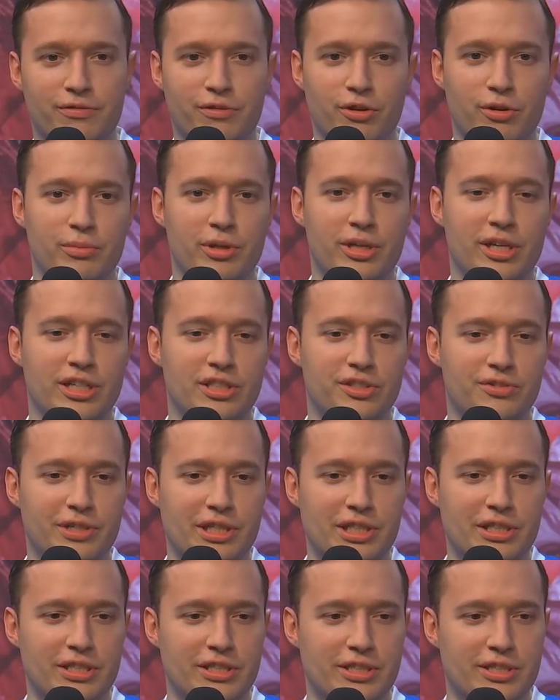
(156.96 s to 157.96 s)
for me as
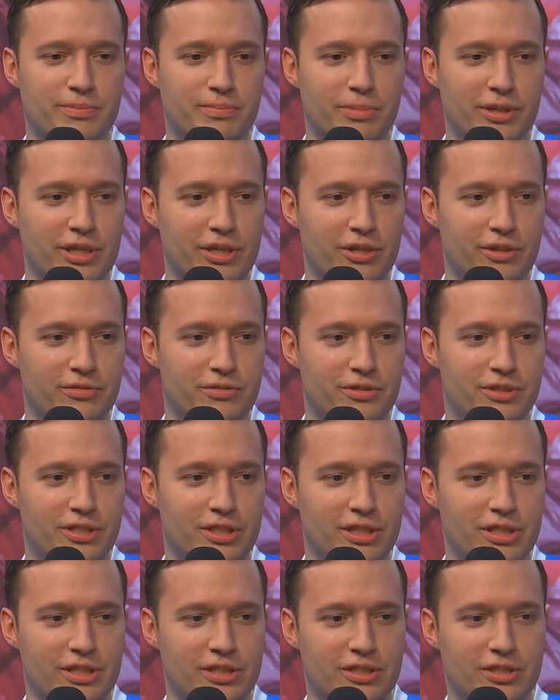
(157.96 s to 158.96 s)
well, this playoffs
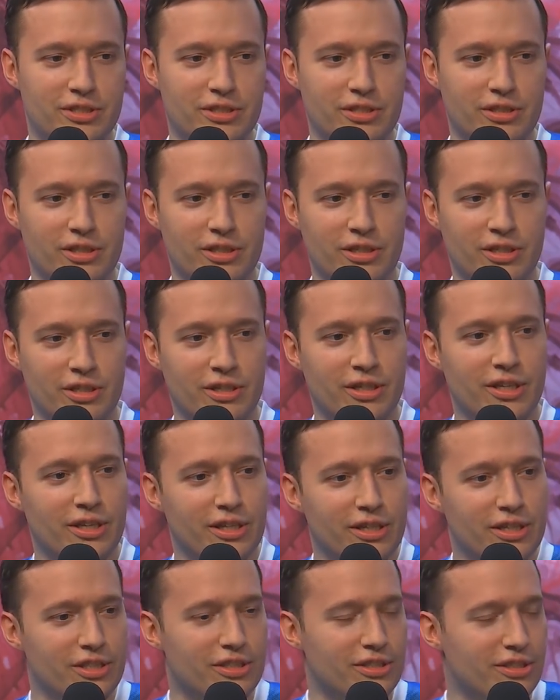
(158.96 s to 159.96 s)

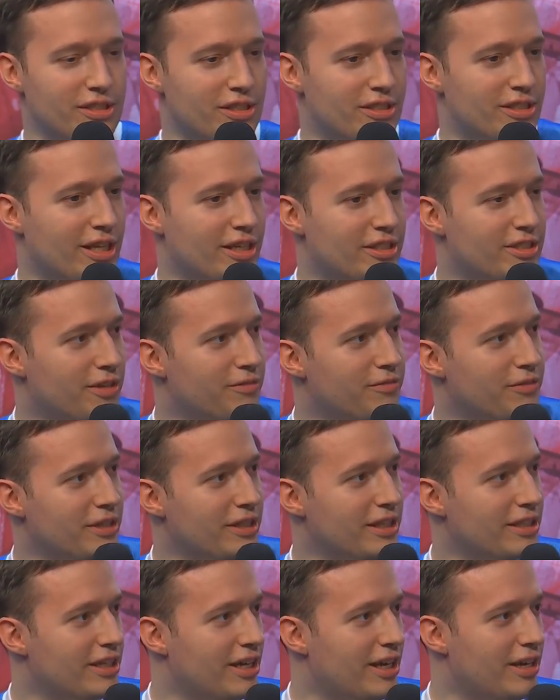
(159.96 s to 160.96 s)
is like
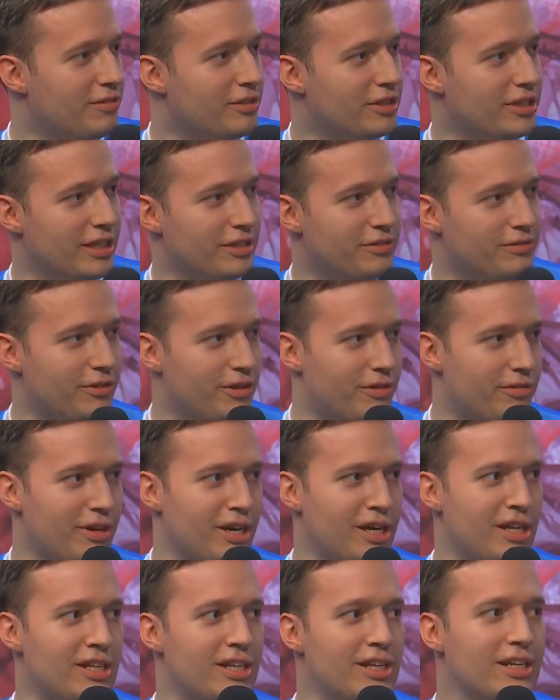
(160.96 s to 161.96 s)
something that I haven't had for a
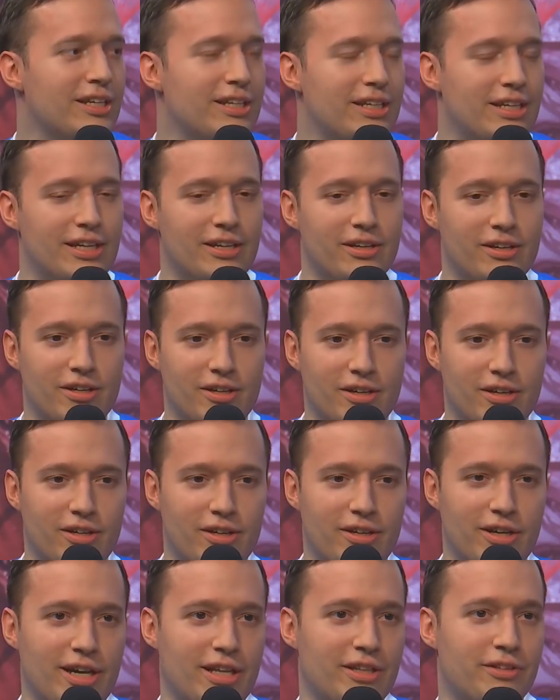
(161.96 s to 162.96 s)
while,
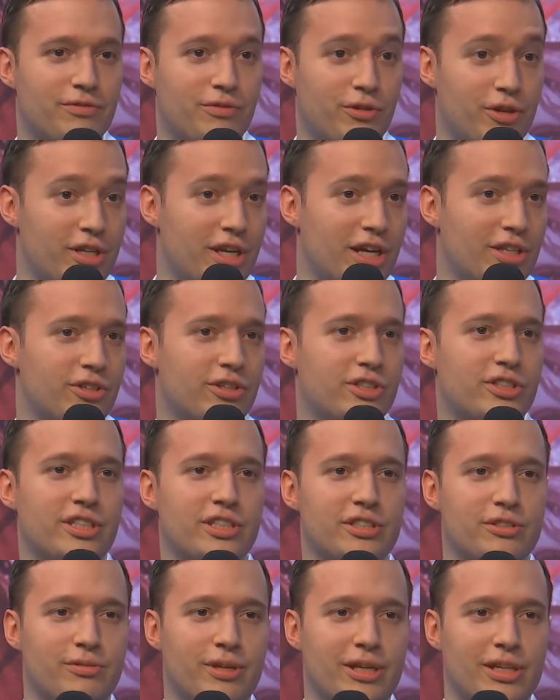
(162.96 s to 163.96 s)
and for the others
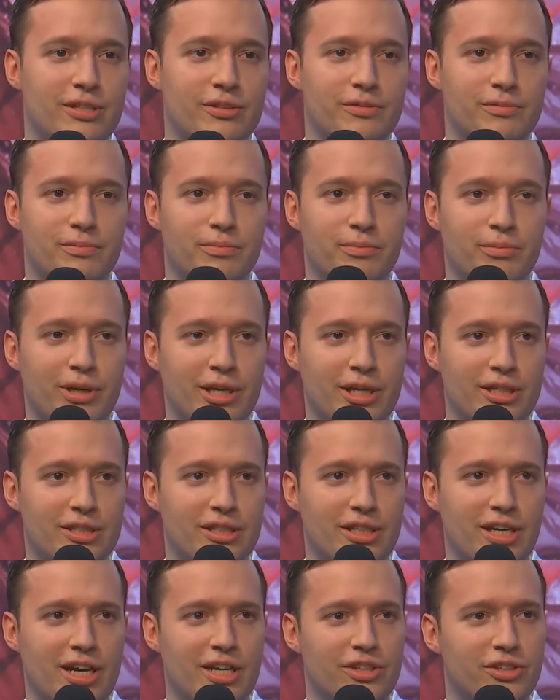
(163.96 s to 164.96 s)
as well.
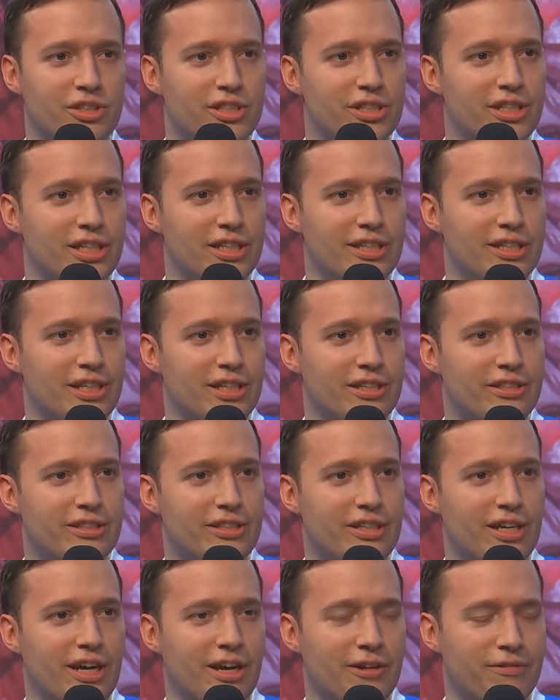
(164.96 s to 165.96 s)
But other than
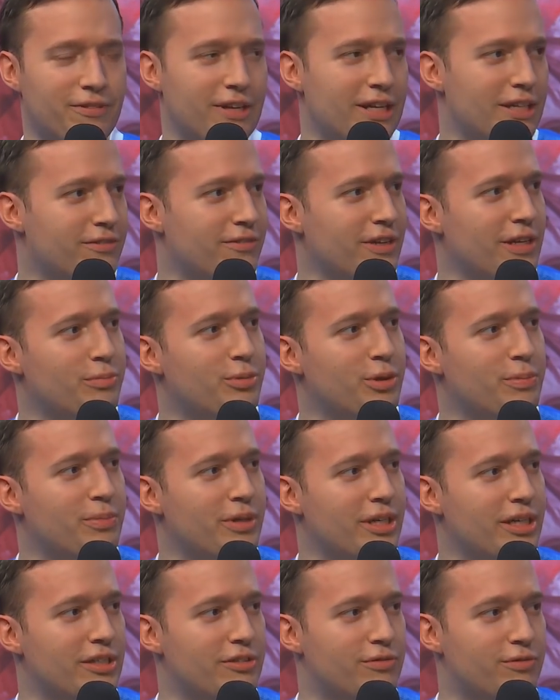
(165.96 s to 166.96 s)
that, I felt well
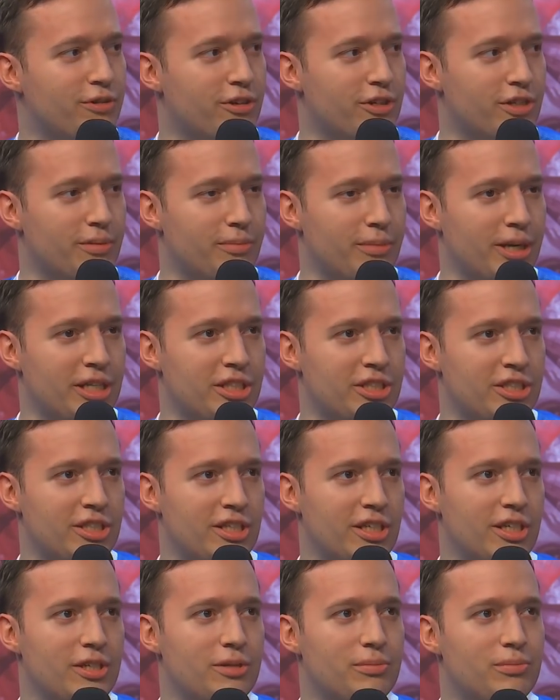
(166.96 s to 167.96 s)
prepared for the match
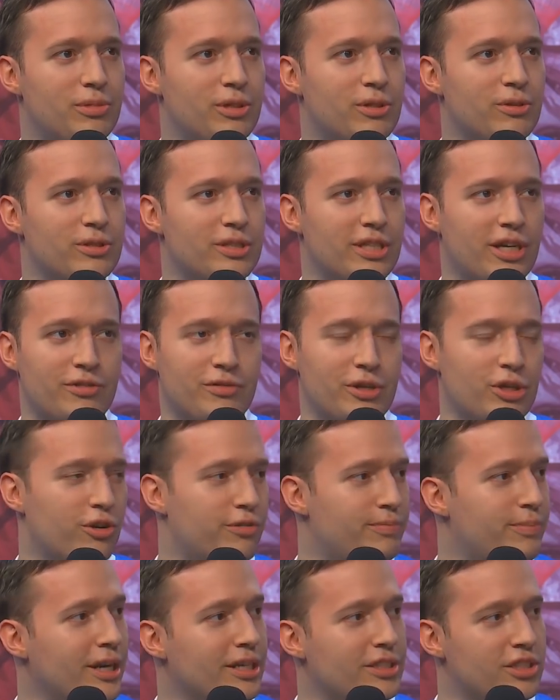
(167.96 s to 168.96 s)
because our week
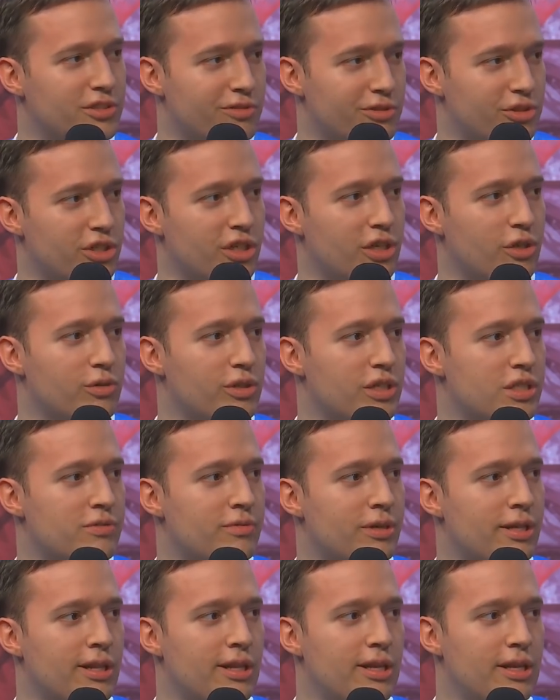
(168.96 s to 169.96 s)
of practice was really good as
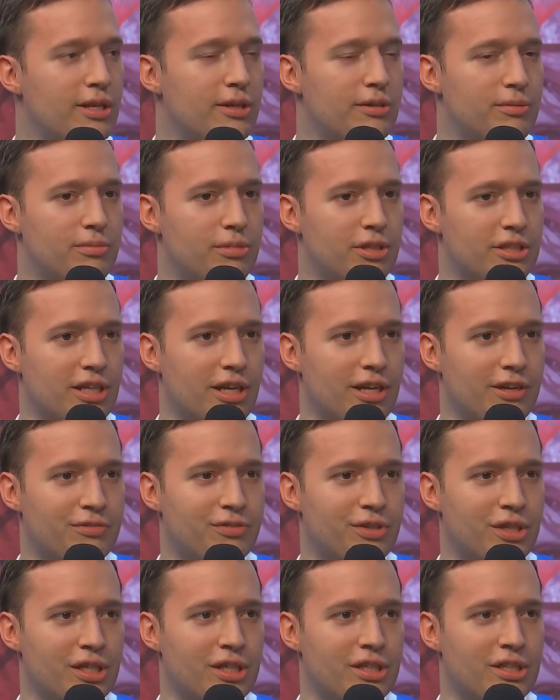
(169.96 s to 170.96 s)
well. But I
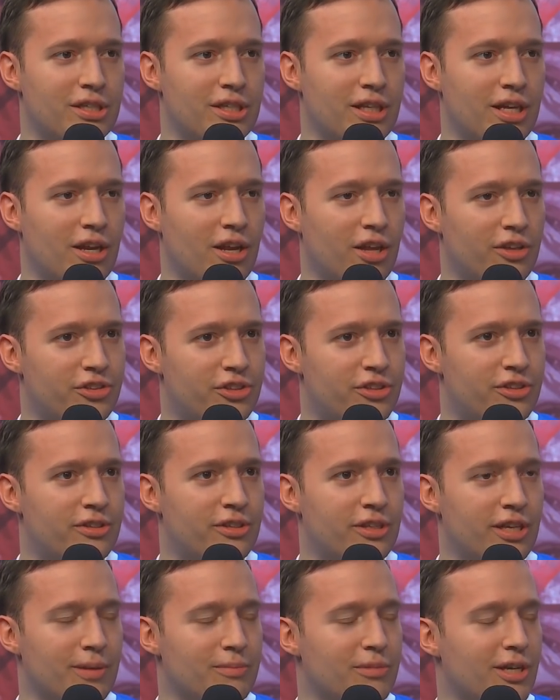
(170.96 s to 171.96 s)
think a lot
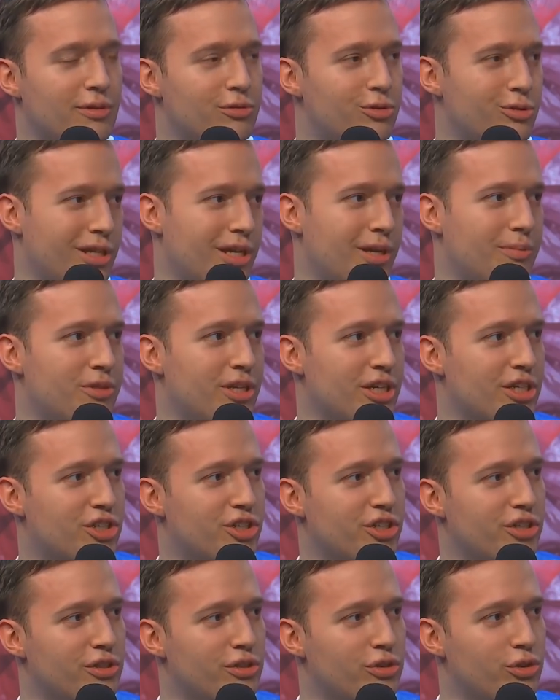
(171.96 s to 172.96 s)
came down to
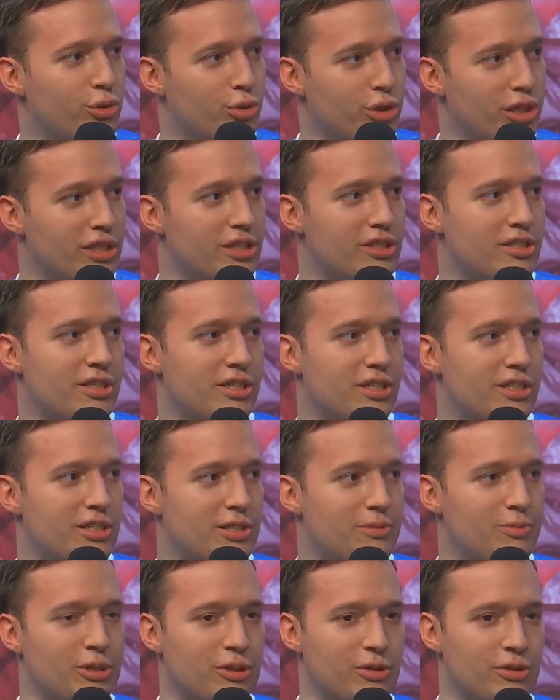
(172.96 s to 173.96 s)
adaptation during the
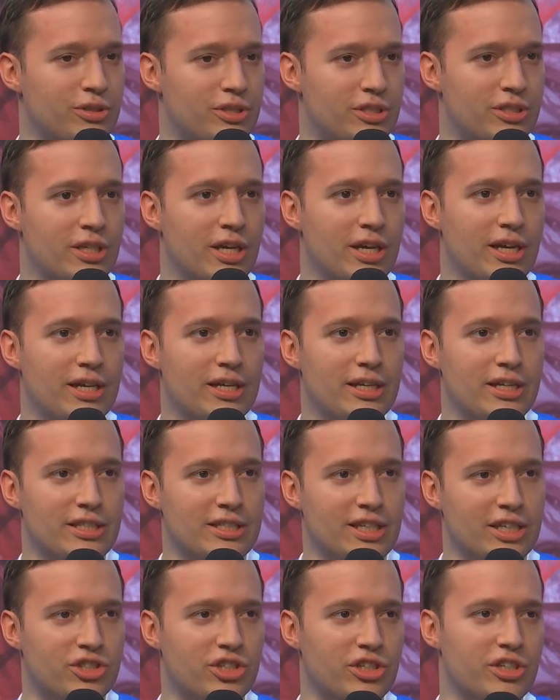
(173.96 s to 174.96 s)
series because
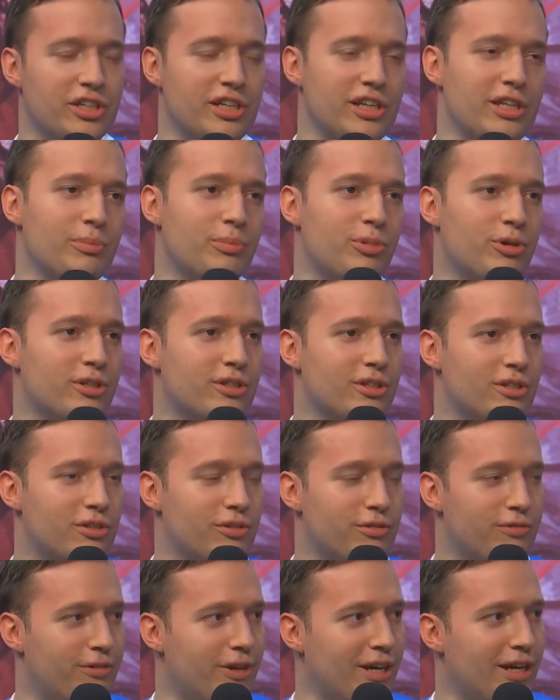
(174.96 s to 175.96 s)
it's actually really important
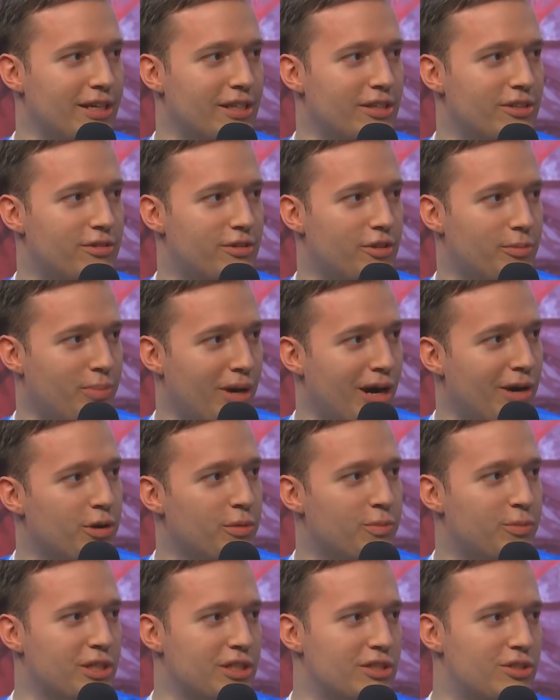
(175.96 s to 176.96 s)
to find the
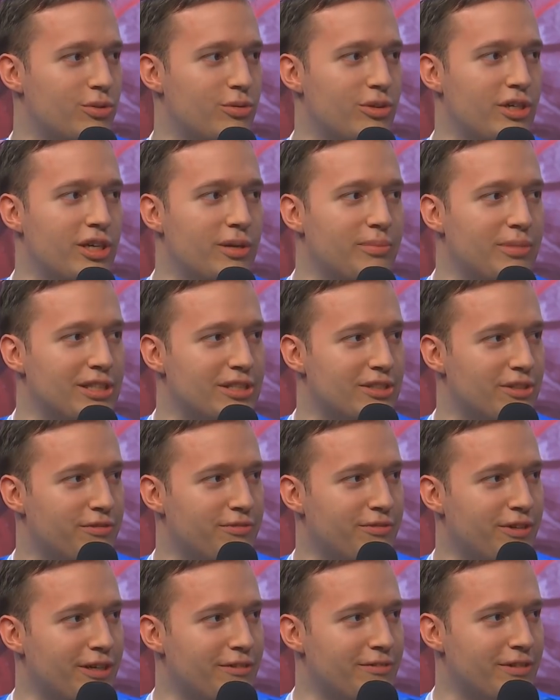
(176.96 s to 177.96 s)
power picks during a best of
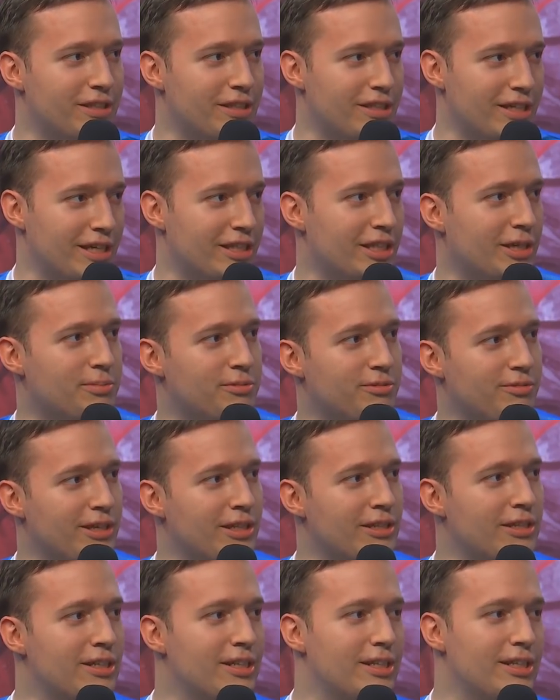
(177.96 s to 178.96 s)
5 and adapt
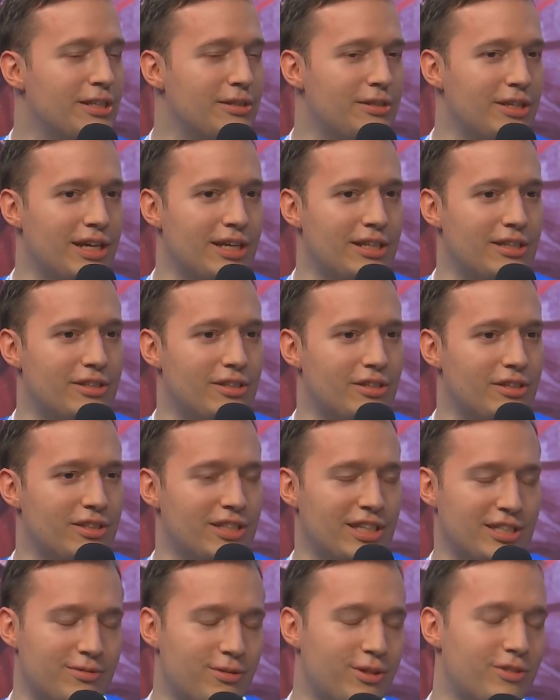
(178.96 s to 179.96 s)
well. And
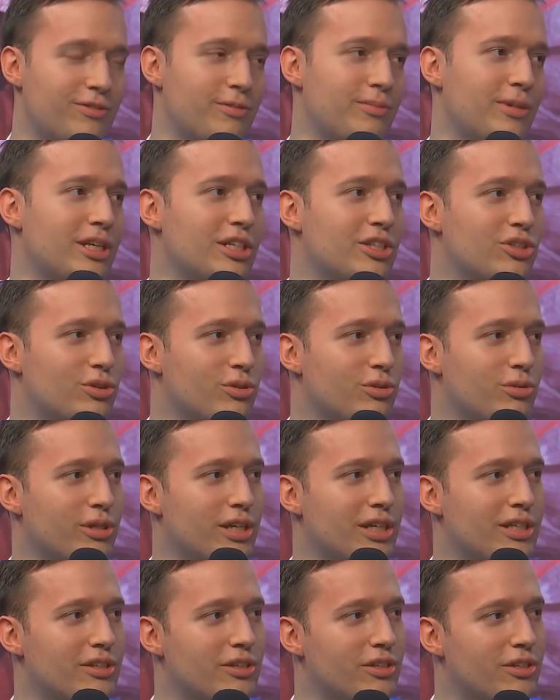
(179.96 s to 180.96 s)
that's what we managed to do
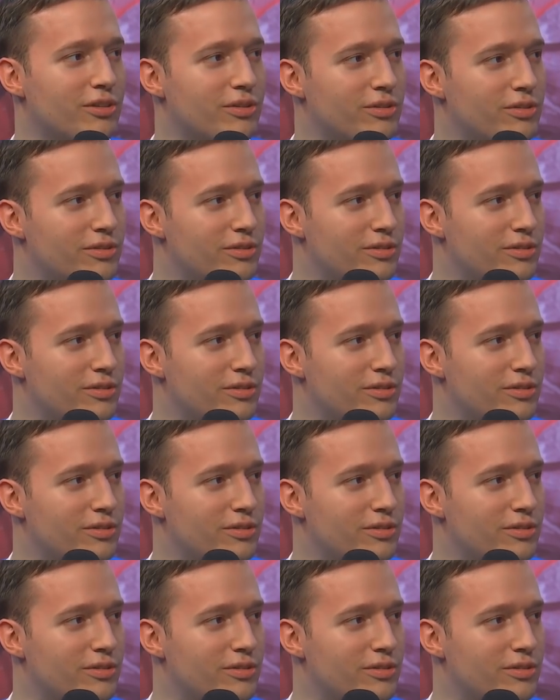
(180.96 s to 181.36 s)
later on.